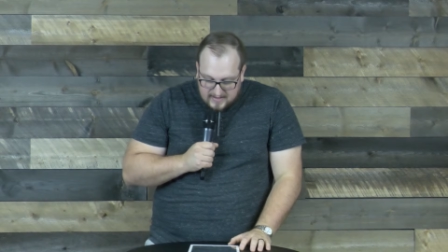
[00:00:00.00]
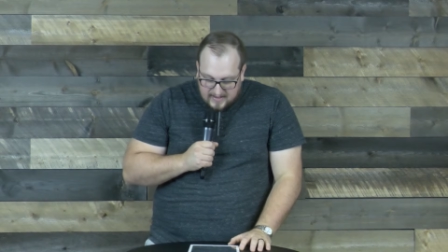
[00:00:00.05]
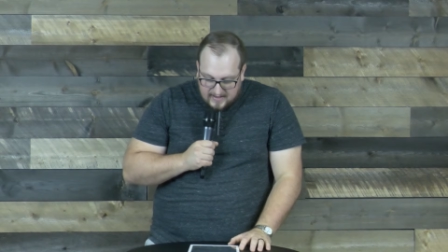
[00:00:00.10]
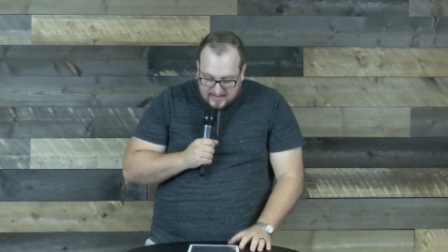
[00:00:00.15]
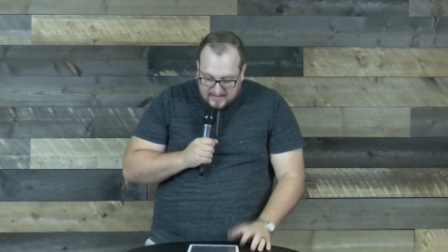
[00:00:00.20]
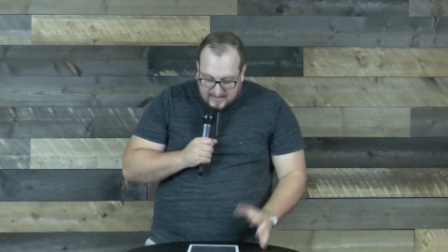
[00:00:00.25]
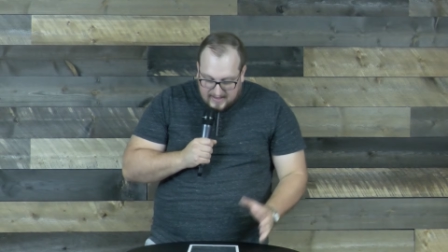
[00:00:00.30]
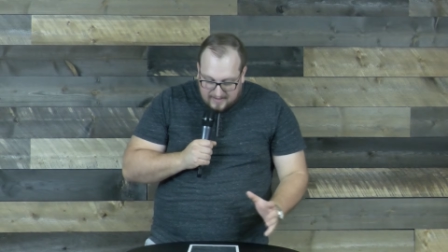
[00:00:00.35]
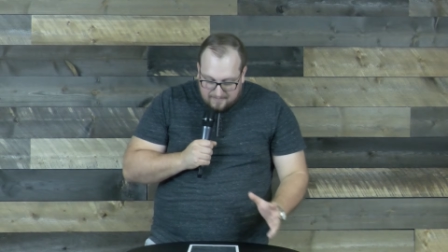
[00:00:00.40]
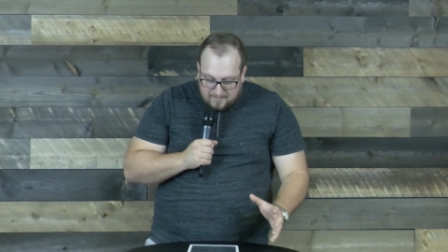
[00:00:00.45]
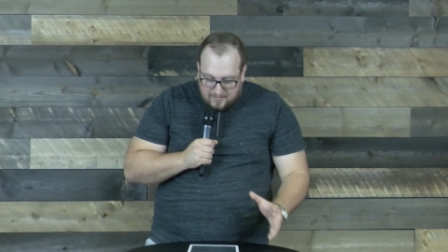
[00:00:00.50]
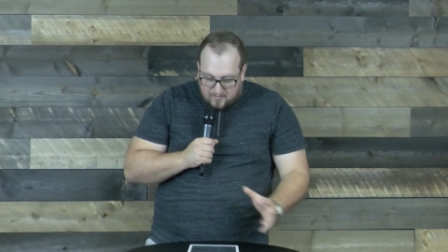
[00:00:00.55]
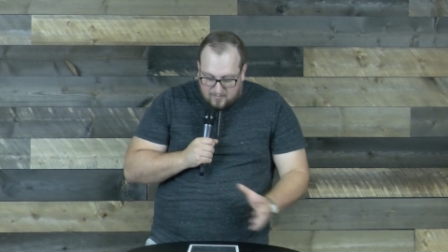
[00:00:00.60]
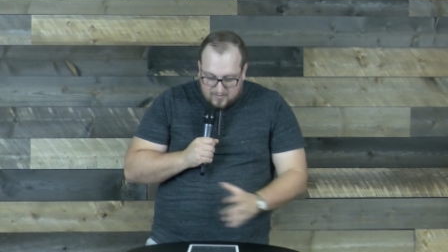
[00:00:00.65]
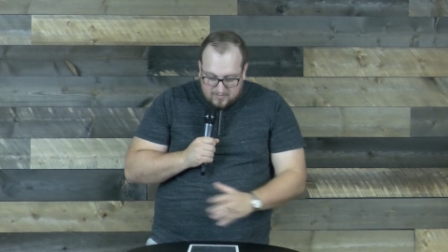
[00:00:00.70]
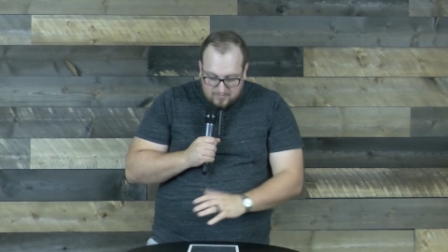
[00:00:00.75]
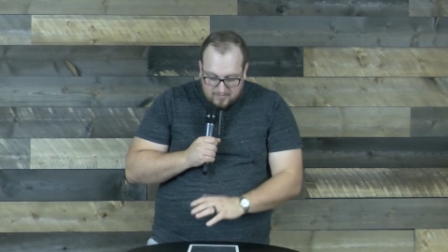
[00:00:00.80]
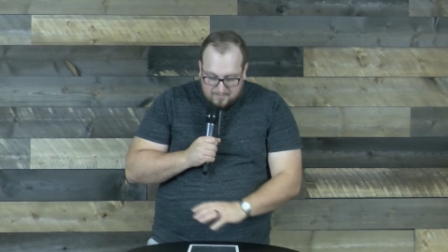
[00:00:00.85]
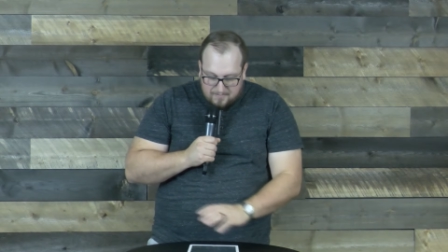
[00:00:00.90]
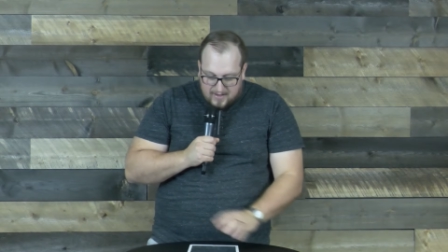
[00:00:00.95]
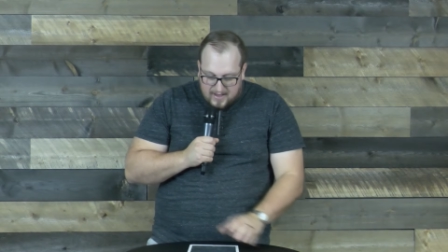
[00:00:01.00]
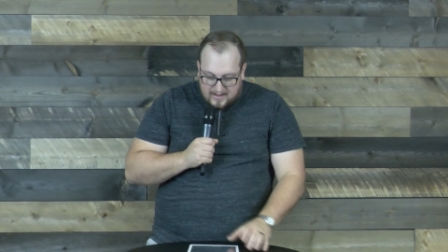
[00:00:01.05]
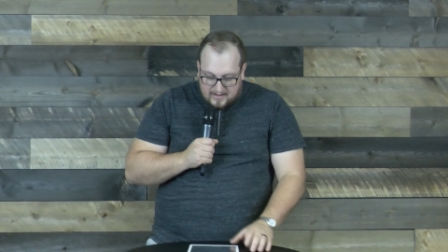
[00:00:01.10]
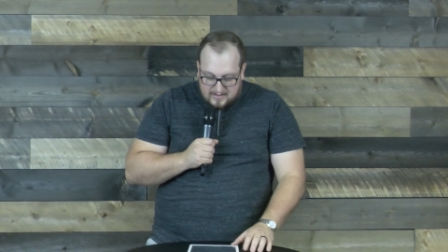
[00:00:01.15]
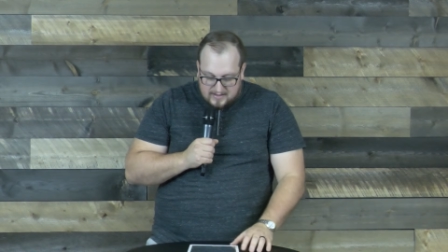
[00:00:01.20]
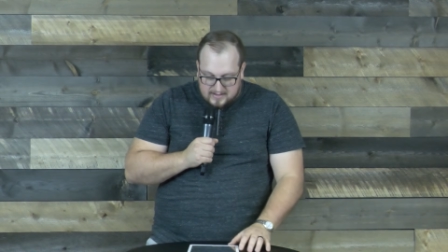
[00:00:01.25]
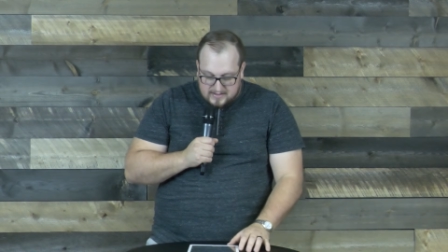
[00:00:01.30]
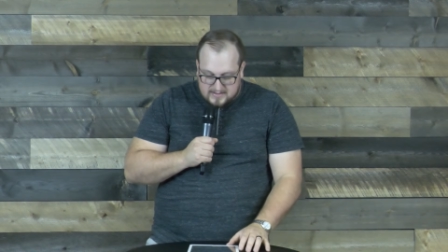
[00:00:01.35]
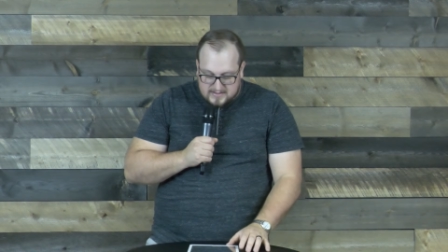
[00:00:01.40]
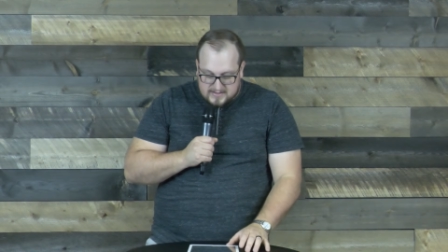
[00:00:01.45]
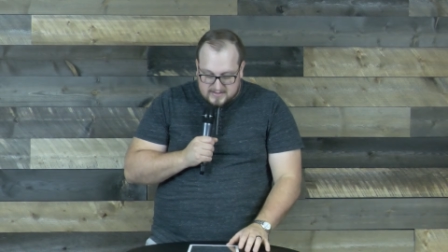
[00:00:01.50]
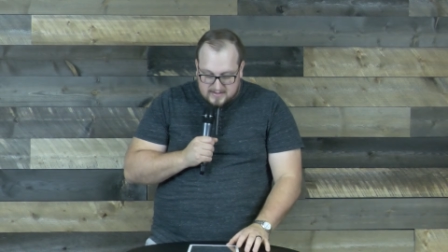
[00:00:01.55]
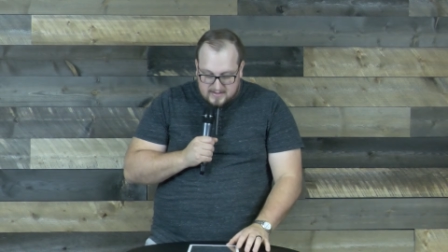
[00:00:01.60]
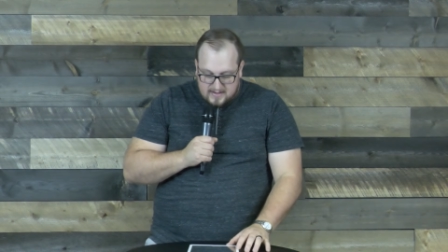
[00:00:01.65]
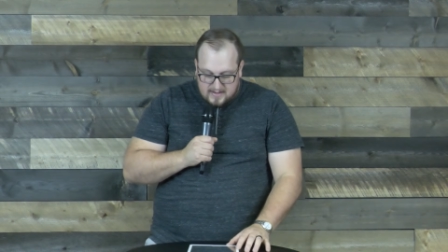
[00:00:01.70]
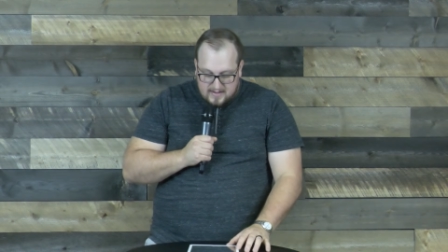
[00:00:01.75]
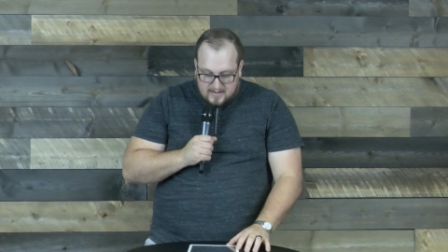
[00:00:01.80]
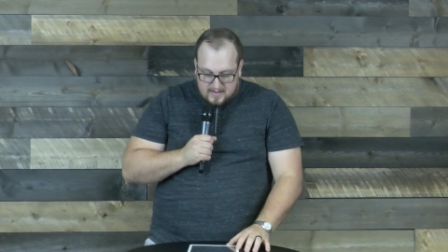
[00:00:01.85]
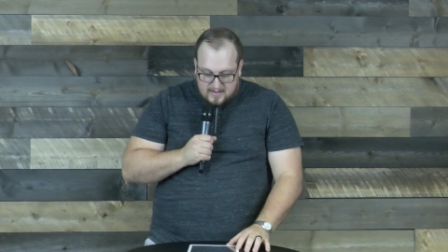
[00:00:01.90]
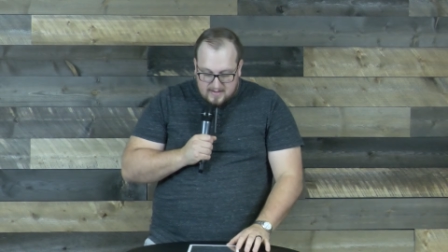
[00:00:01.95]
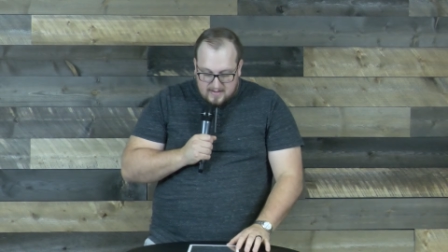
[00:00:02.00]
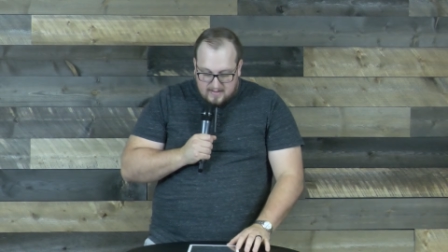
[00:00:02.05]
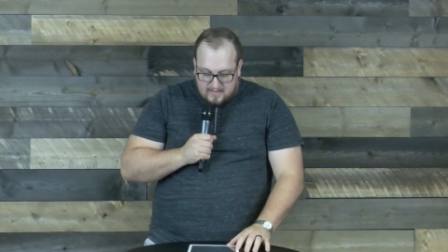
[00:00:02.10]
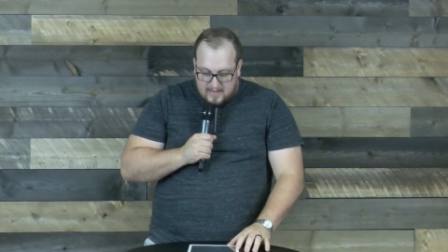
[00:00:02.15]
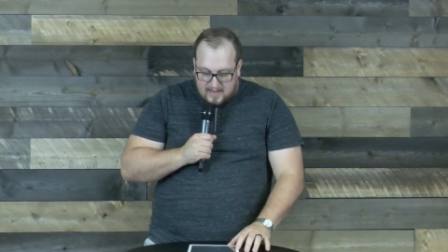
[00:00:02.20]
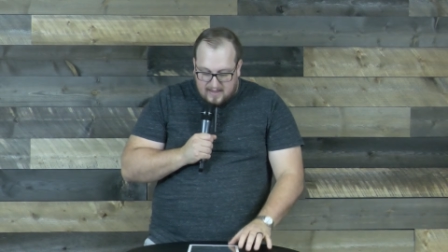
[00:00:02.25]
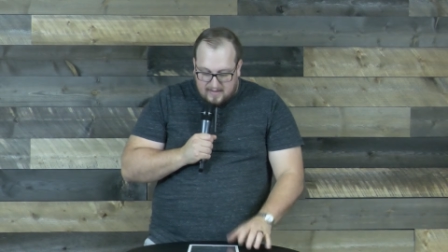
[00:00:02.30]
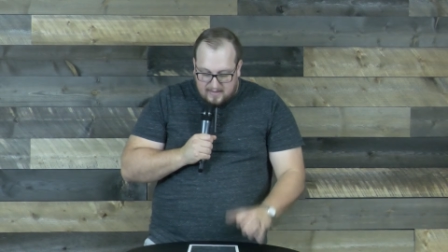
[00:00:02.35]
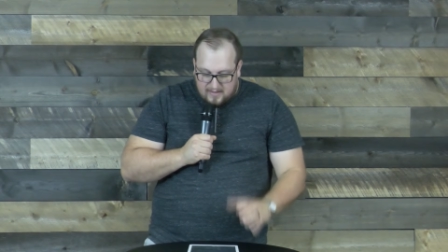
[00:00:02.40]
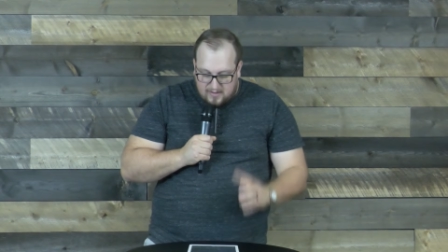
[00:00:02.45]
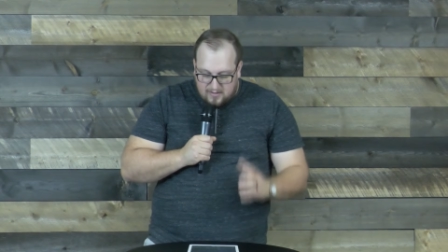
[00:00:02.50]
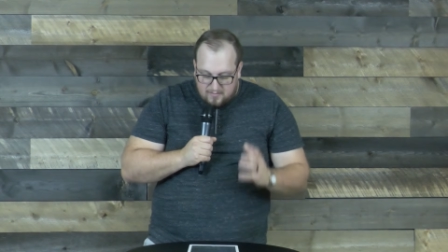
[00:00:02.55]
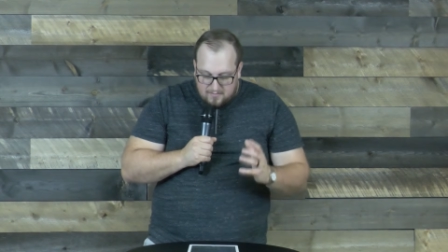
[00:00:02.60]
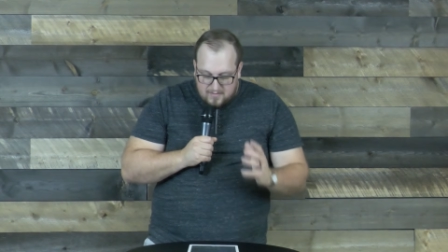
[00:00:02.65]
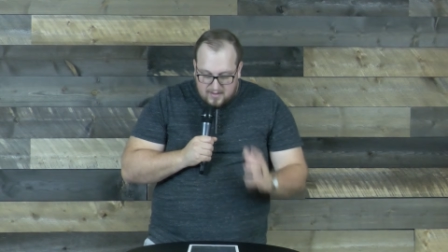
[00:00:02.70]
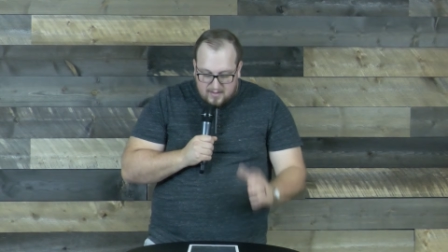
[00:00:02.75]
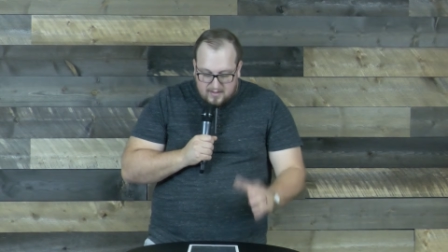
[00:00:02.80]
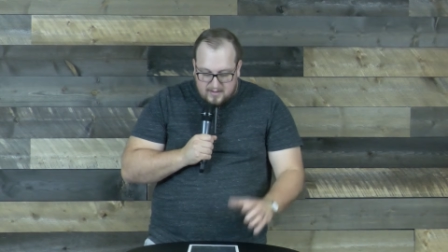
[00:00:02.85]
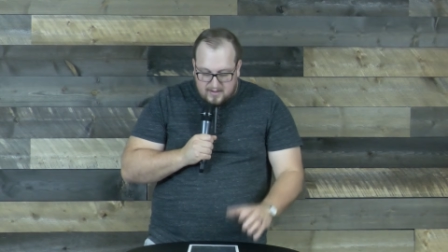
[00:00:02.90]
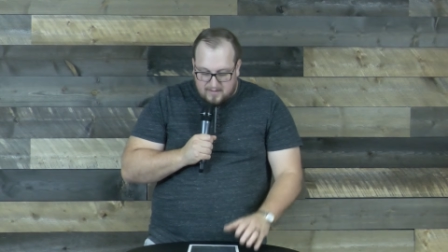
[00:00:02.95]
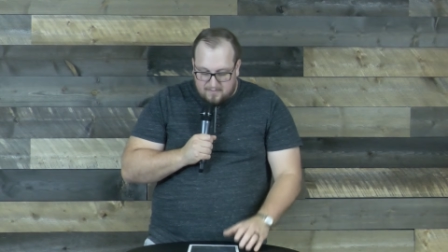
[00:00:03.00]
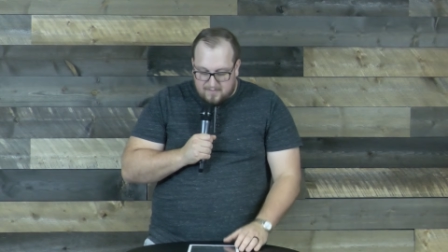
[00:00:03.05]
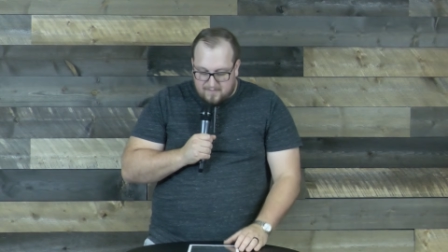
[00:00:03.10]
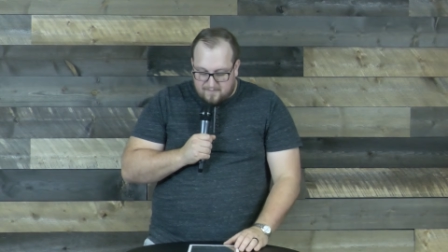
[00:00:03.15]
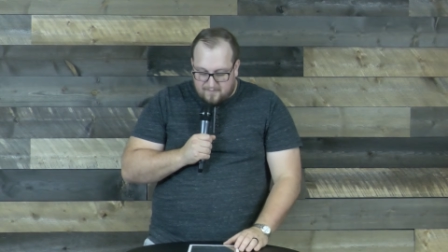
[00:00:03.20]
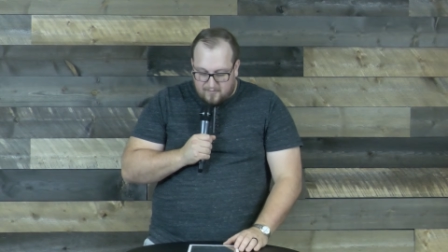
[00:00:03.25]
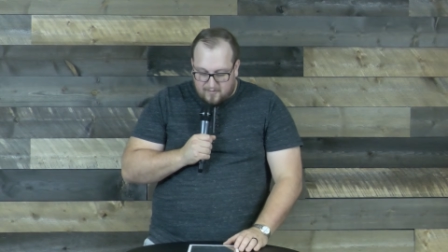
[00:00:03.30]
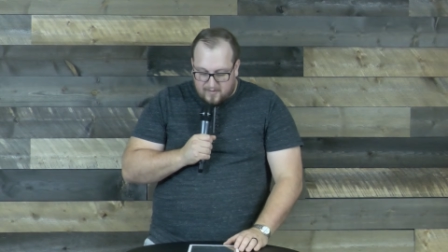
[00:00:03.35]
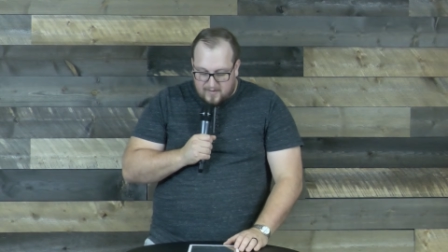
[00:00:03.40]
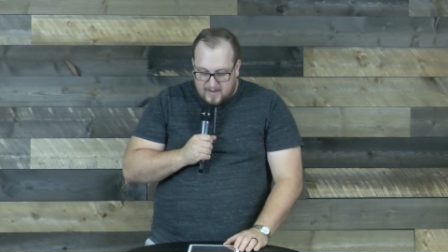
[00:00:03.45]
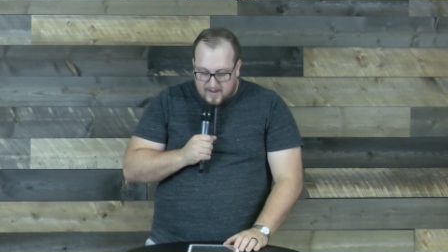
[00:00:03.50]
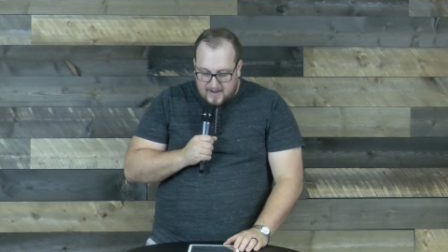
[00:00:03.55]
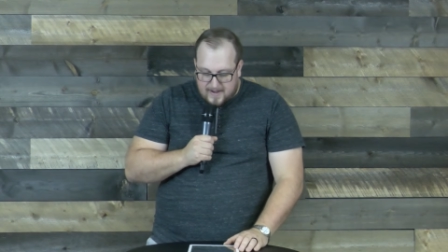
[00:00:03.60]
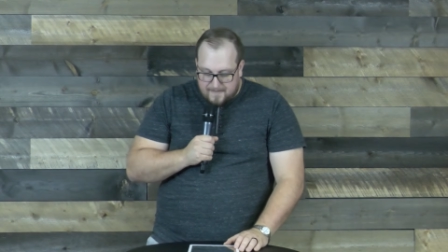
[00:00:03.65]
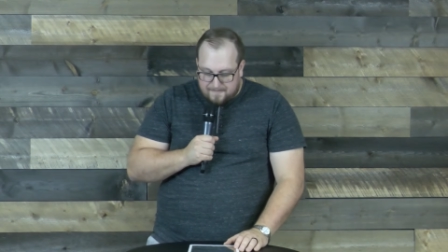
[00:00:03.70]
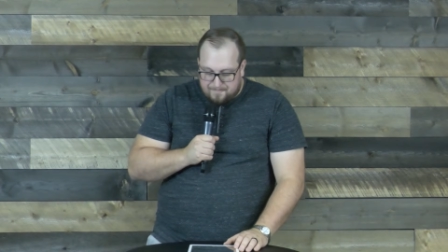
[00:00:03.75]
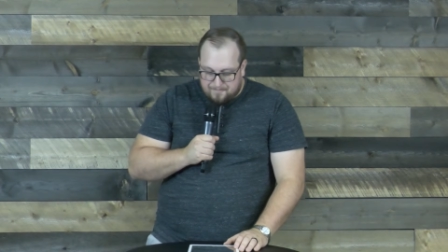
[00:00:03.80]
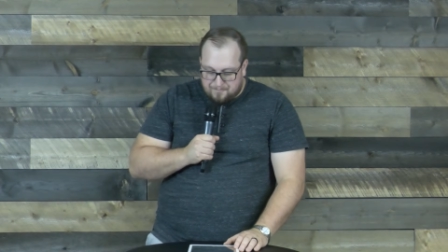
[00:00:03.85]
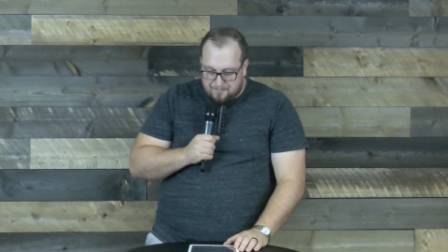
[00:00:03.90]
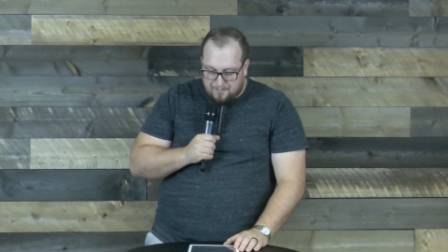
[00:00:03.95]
in keeping with repentance, that humility before God.